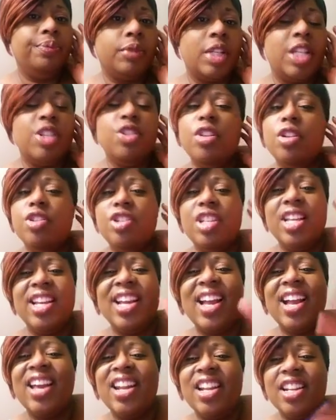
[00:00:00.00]
because she had
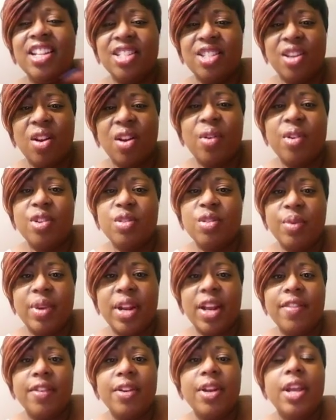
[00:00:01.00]
got kind of discouraged or
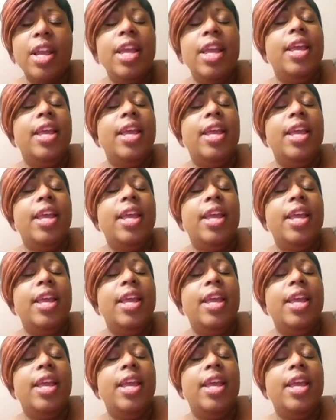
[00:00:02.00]
whatever.